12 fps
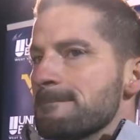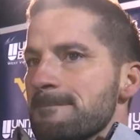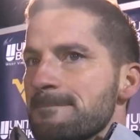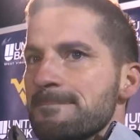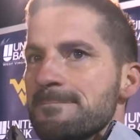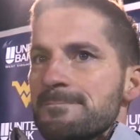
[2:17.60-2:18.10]
Have
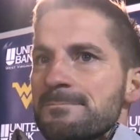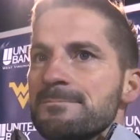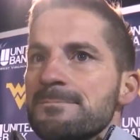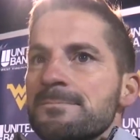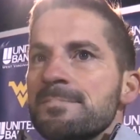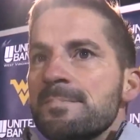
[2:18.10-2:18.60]
you heard the
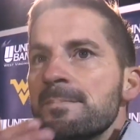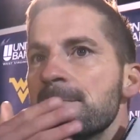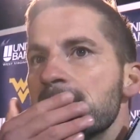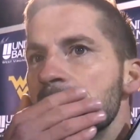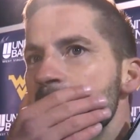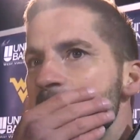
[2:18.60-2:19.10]
results
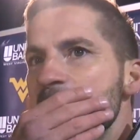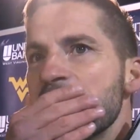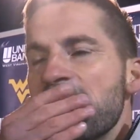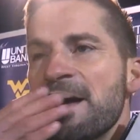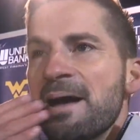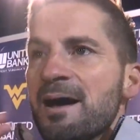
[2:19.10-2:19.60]
from tonight?
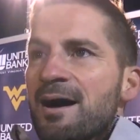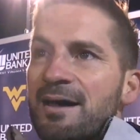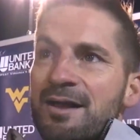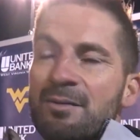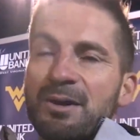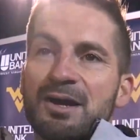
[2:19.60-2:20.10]
I
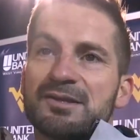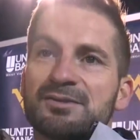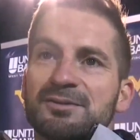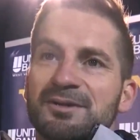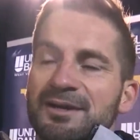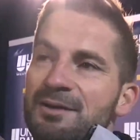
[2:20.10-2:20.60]
know we're going
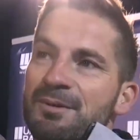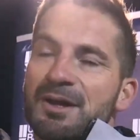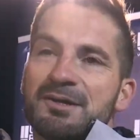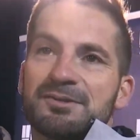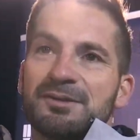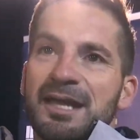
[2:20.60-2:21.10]
to. I know we're
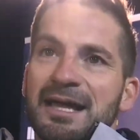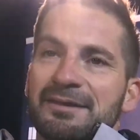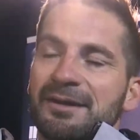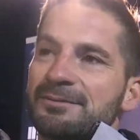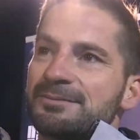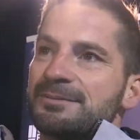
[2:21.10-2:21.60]
going to
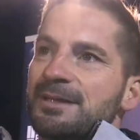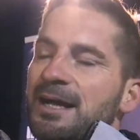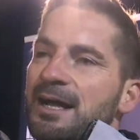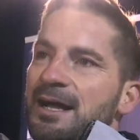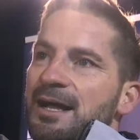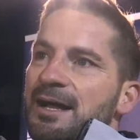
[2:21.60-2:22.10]
Orlando.
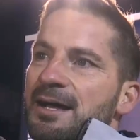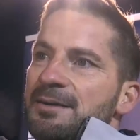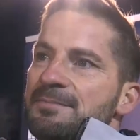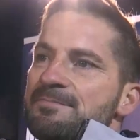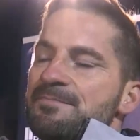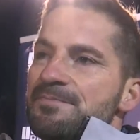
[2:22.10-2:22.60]

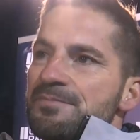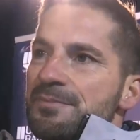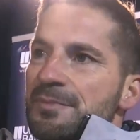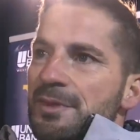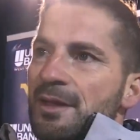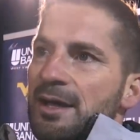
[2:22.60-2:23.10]
Um,
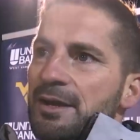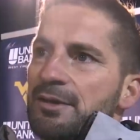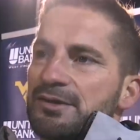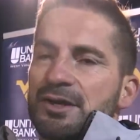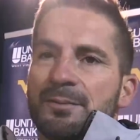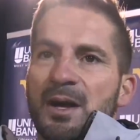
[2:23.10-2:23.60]
I know
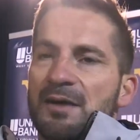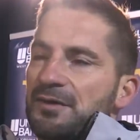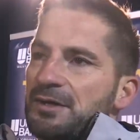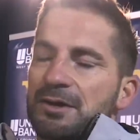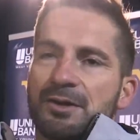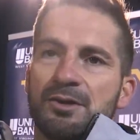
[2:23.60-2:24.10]
the top half. I
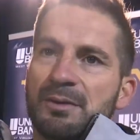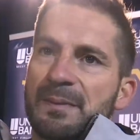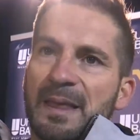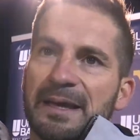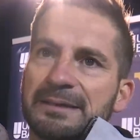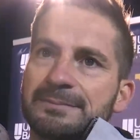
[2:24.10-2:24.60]
don't know who we're
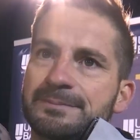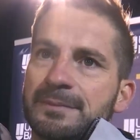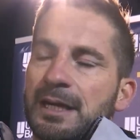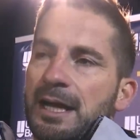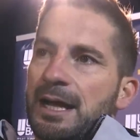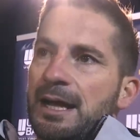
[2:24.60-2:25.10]
playing,
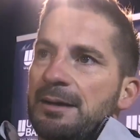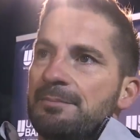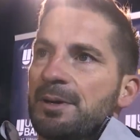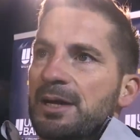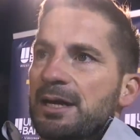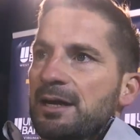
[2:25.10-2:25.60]
um,
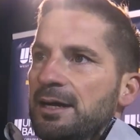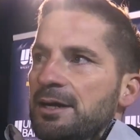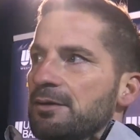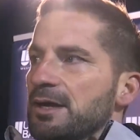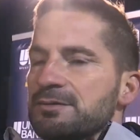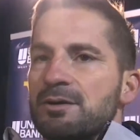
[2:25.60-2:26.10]
but I, I,
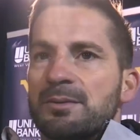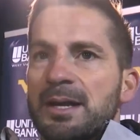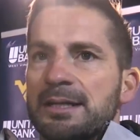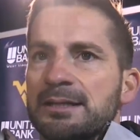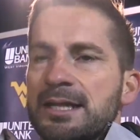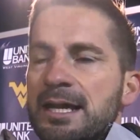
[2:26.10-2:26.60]
know that's where we're
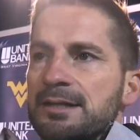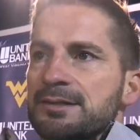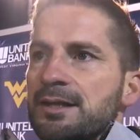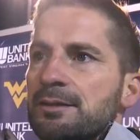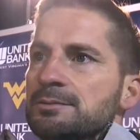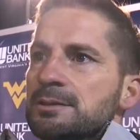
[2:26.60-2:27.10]
heading next.
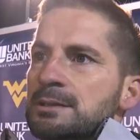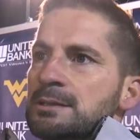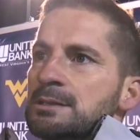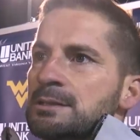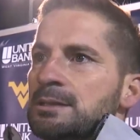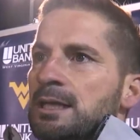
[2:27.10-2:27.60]
So,
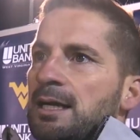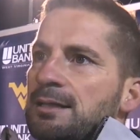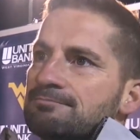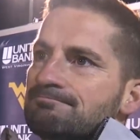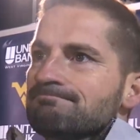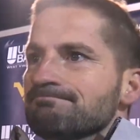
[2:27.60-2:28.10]

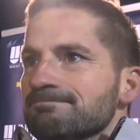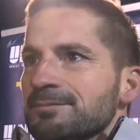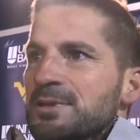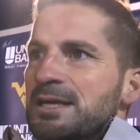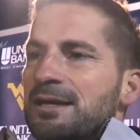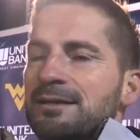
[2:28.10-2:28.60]
um,
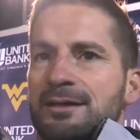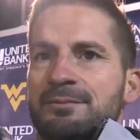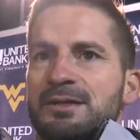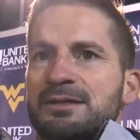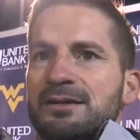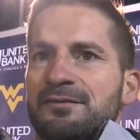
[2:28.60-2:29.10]
yeah, I
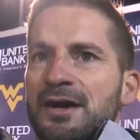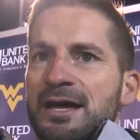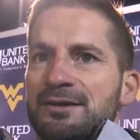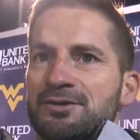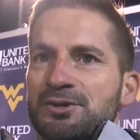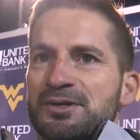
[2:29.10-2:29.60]
mean, if I had
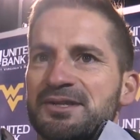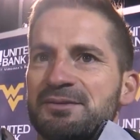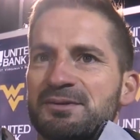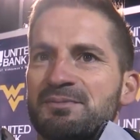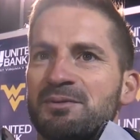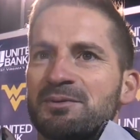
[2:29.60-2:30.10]
a choice, it
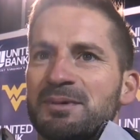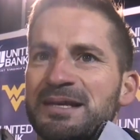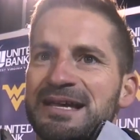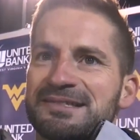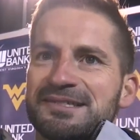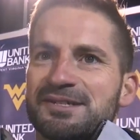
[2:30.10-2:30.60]
was probably
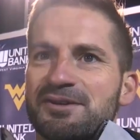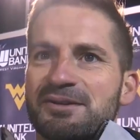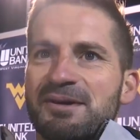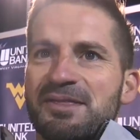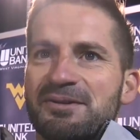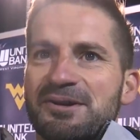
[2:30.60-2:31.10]
80 degree
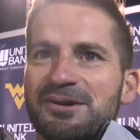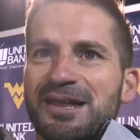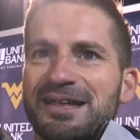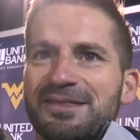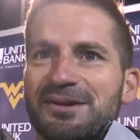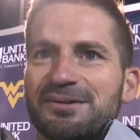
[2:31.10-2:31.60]
weather in
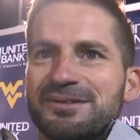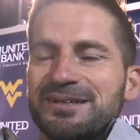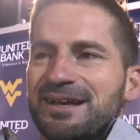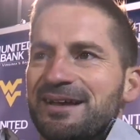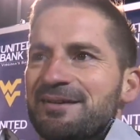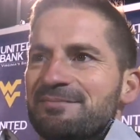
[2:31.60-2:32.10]
Orlando.
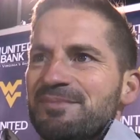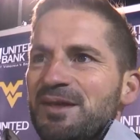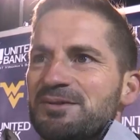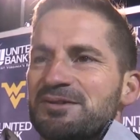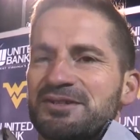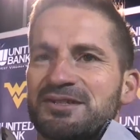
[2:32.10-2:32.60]
Um, no
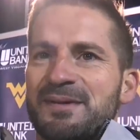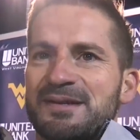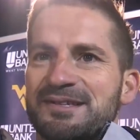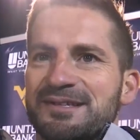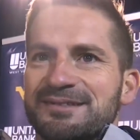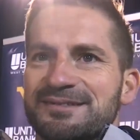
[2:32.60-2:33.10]
disrespect
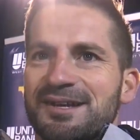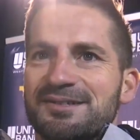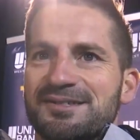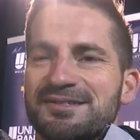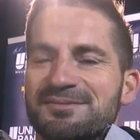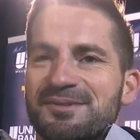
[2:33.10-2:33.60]
to, to
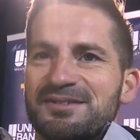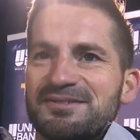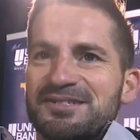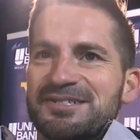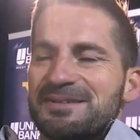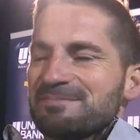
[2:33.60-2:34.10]
Huntington, West
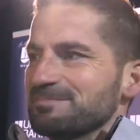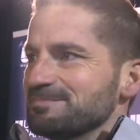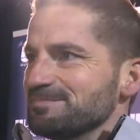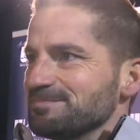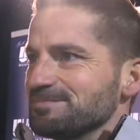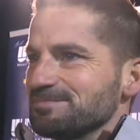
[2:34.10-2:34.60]
Virginia.
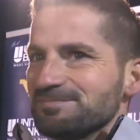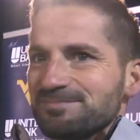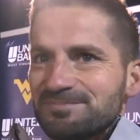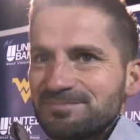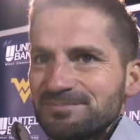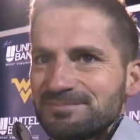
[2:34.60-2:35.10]

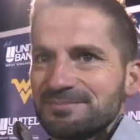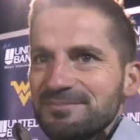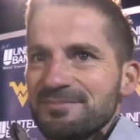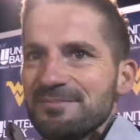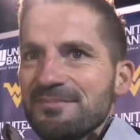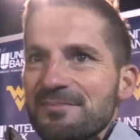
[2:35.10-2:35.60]

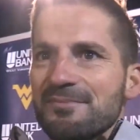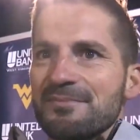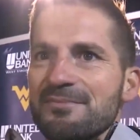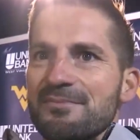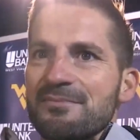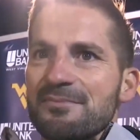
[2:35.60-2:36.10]
Obviously,
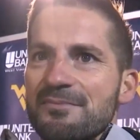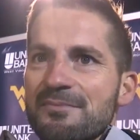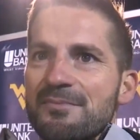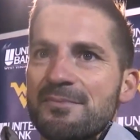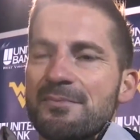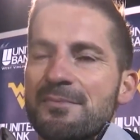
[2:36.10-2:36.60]
you've got some
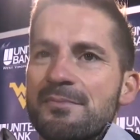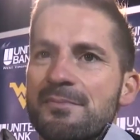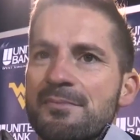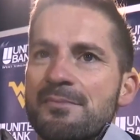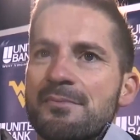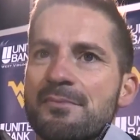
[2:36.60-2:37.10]
experience
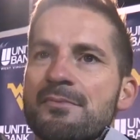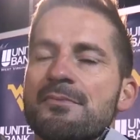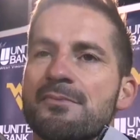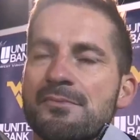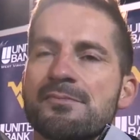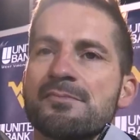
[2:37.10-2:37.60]
playing there this
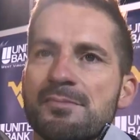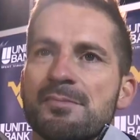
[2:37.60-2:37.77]
year.